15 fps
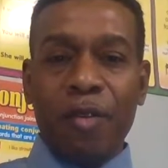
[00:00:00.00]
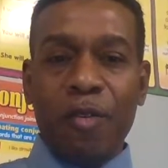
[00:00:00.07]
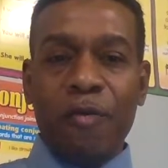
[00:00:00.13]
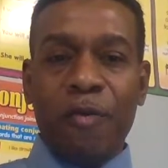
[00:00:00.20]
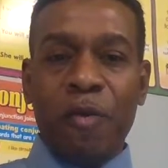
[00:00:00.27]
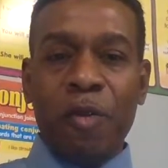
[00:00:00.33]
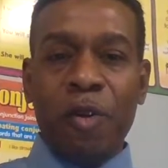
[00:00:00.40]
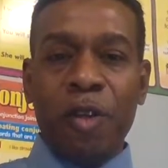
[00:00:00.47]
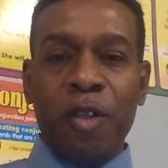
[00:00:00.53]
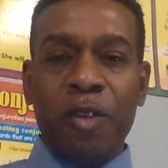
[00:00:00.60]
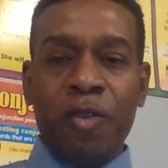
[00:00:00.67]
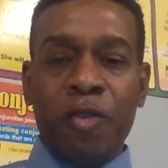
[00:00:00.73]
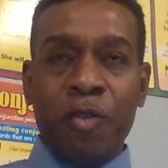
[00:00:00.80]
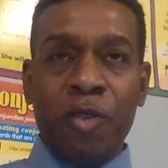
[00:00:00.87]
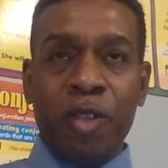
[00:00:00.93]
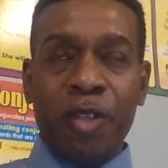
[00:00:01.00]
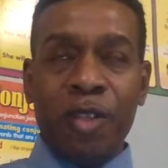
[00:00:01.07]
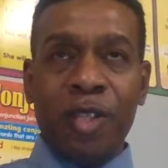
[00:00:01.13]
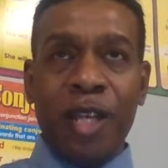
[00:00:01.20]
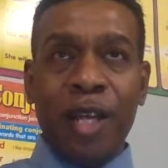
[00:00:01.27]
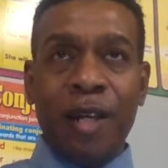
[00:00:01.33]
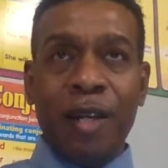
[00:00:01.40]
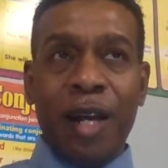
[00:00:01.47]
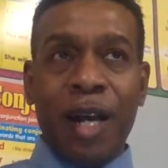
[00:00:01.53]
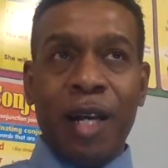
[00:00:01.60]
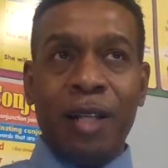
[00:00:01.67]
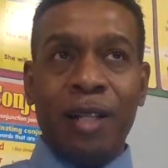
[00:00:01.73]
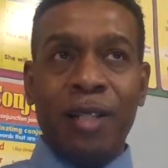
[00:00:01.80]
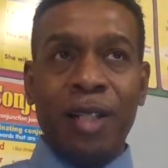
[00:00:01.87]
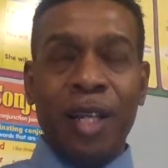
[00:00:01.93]
for the use of
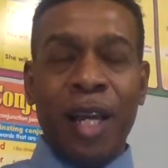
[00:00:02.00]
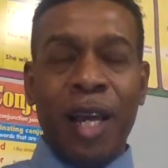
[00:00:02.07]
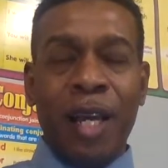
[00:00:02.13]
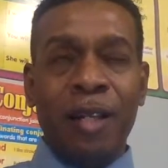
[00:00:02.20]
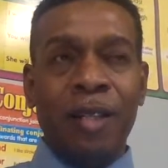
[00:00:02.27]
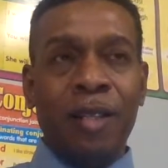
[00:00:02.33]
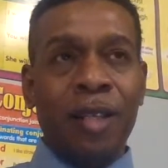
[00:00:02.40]
technology and